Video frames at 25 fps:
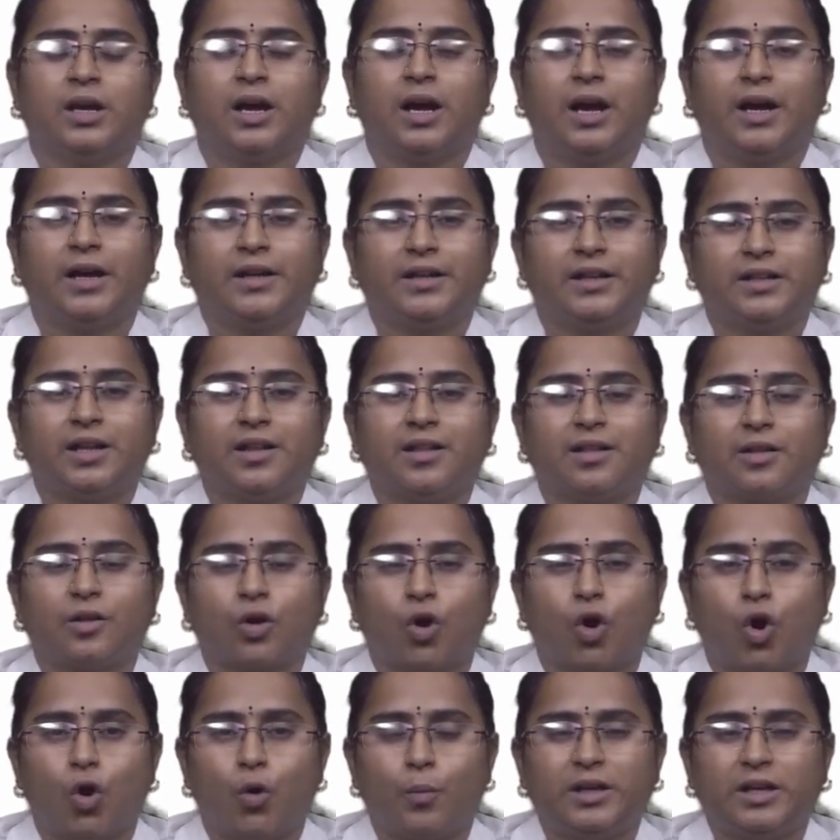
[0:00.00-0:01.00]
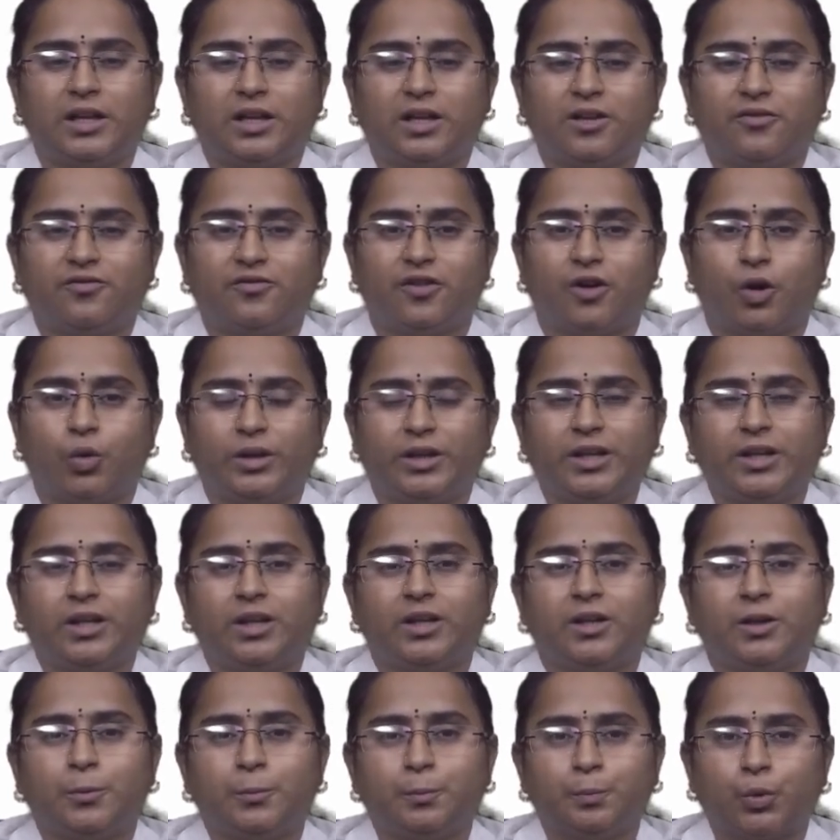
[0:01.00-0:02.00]
and it is commonly found in
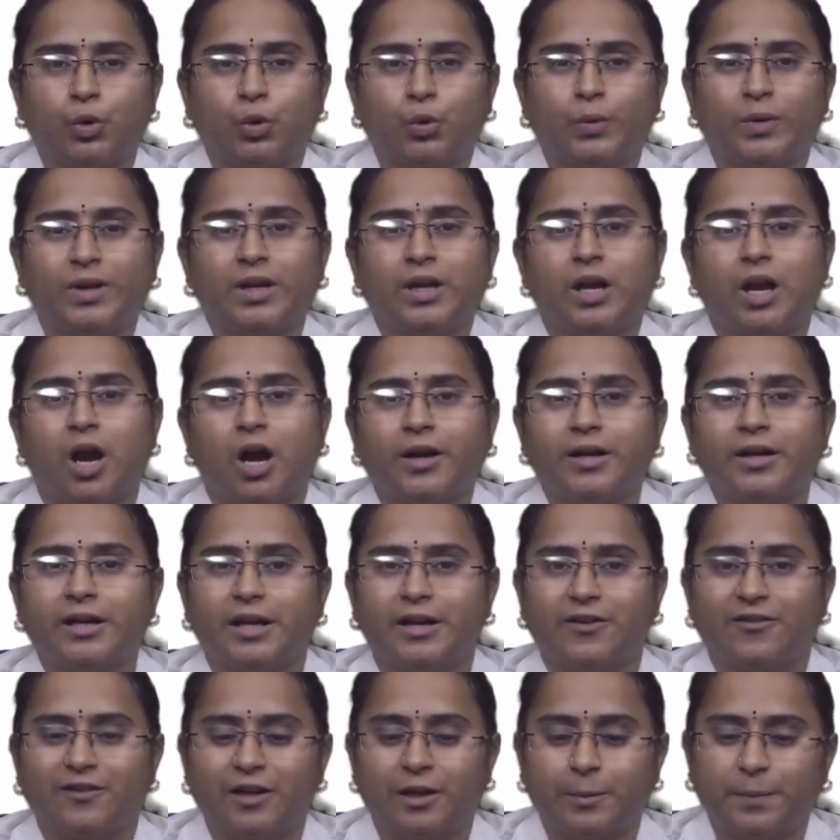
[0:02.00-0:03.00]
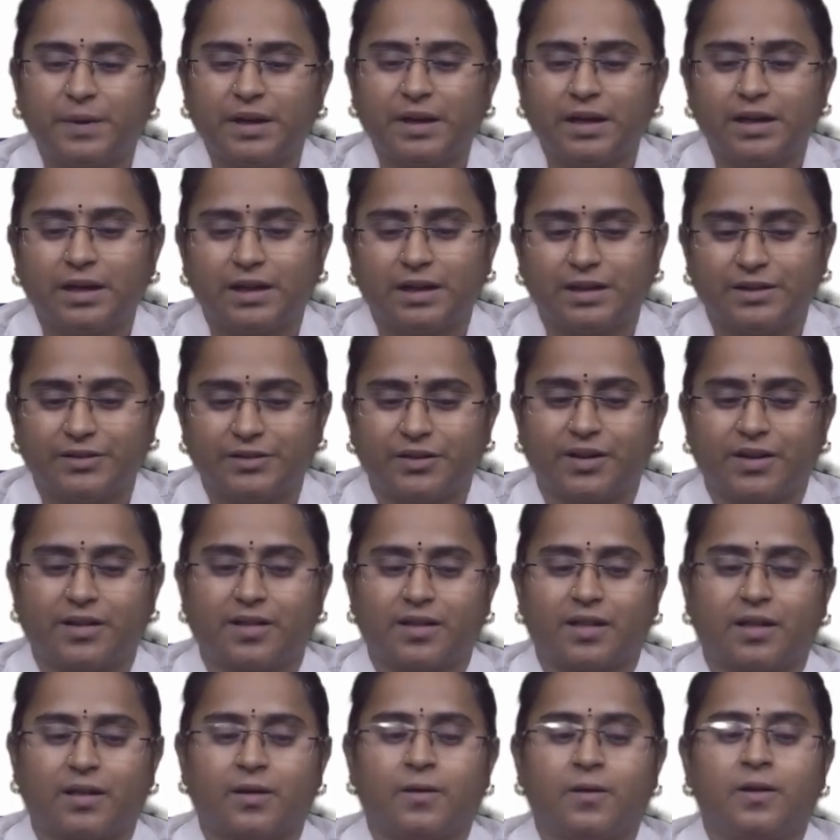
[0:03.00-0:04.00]
improving or developing
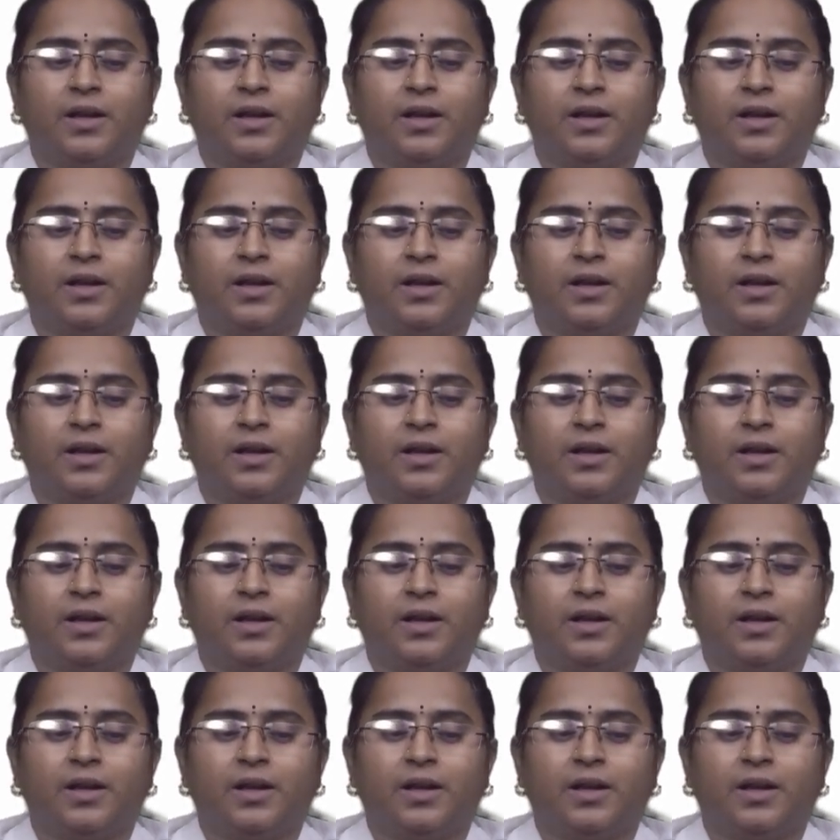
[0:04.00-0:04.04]
countries.